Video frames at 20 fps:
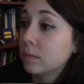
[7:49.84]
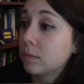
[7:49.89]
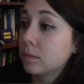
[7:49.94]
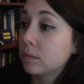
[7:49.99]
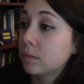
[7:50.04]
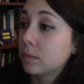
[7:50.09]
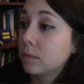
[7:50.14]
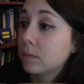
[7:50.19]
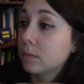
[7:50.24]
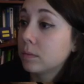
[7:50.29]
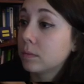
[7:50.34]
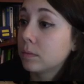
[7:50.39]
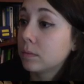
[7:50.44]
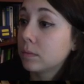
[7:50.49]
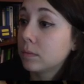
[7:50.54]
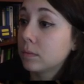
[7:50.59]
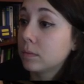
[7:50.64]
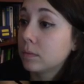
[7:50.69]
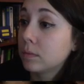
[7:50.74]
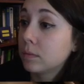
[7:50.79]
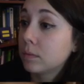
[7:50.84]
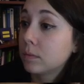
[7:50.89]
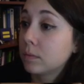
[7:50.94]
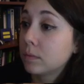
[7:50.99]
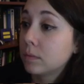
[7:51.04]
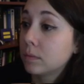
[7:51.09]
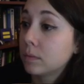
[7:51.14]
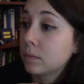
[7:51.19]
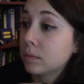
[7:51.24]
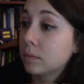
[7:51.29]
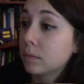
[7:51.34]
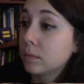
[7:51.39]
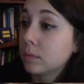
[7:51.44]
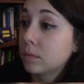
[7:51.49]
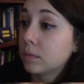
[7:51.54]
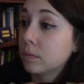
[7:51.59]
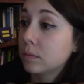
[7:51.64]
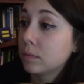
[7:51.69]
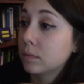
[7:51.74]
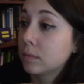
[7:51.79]

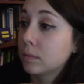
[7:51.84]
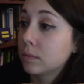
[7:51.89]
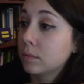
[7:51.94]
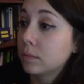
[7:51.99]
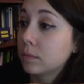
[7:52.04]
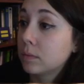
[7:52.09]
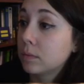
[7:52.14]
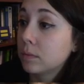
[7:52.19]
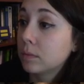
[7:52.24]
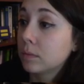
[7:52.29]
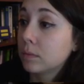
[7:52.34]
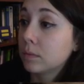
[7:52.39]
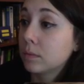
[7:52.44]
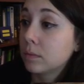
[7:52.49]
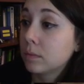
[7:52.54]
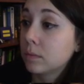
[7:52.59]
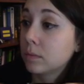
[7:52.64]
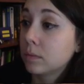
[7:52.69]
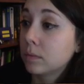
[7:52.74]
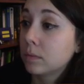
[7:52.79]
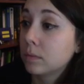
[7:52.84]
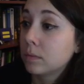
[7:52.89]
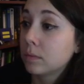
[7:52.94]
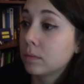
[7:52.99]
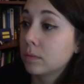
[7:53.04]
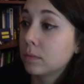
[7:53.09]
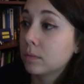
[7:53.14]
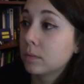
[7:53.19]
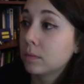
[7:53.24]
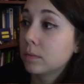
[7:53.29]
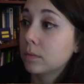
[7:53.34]
[no speech]